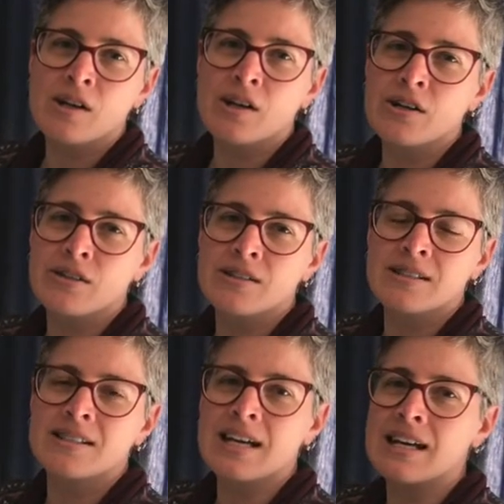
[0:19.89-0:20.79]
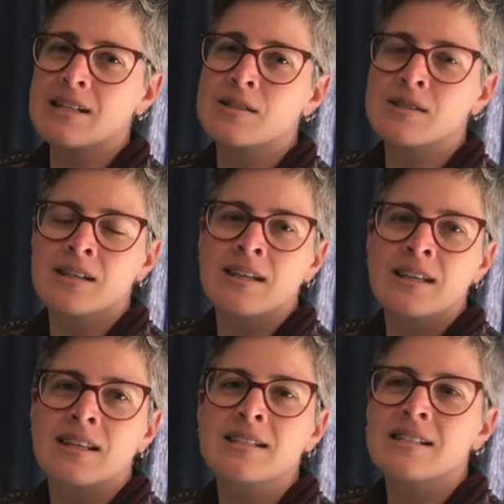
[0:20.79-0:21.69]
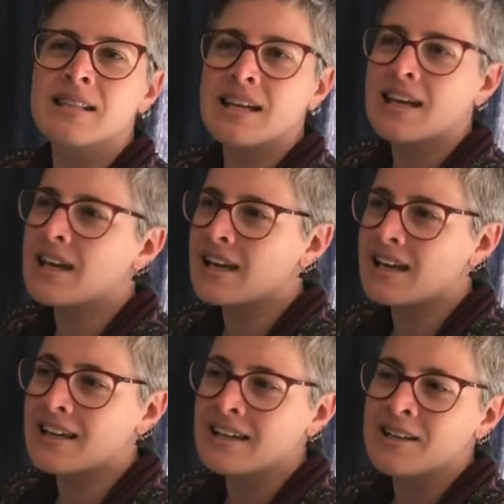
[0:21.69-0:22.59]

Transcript: clothes, ties, things in their hair.